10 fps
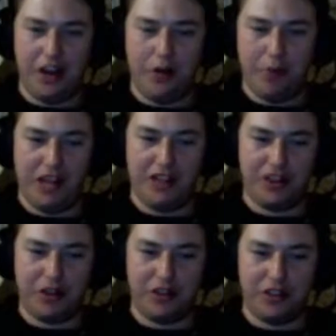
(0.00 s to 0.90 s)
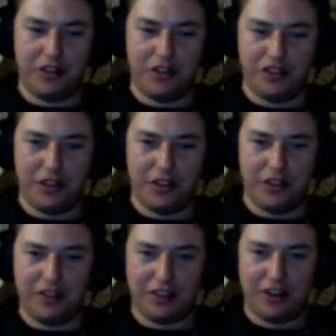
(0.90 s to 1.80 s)
Banjo-Kazooie.
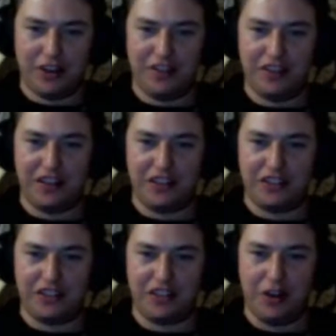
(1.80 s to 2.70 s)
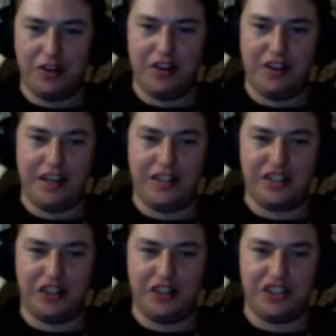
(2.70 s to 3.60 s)
Like, I don't think they toted it as
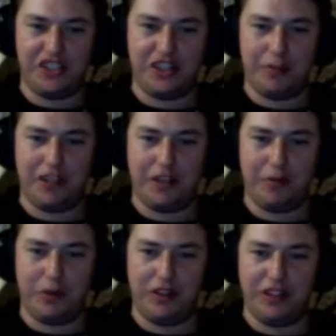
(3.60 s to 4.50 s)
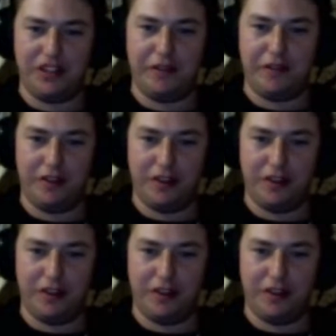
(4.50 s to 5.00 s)
this is going to be completely different.